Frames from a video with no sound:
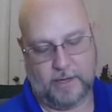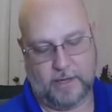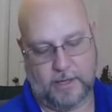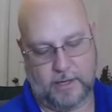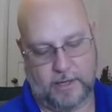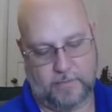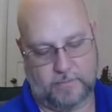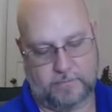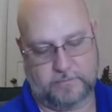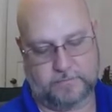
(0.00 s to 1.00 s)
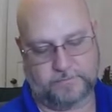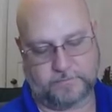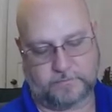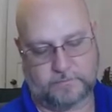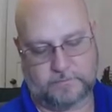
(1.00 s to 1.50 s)
Okay,
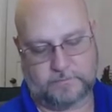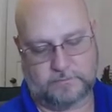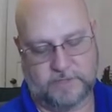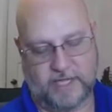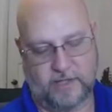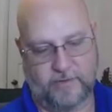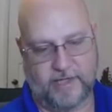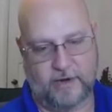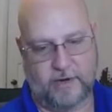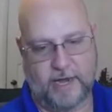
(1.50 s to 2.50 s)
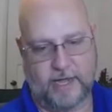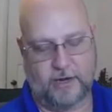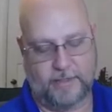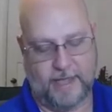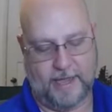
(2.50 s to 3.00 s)
now that we got our knot
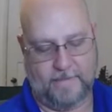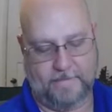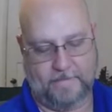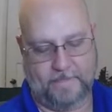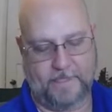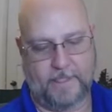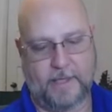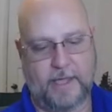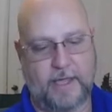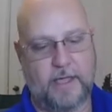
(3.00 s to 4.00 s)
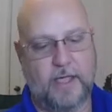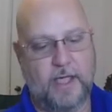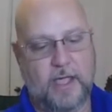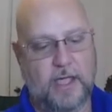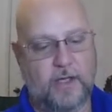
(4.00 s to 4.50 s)
on that, okay,
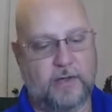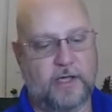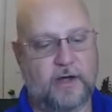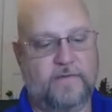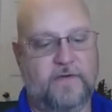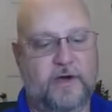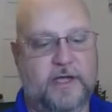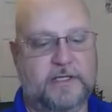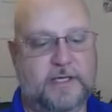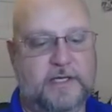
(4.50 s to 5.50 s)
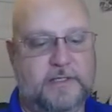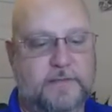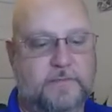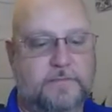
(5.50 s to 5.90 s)
cut off our excess.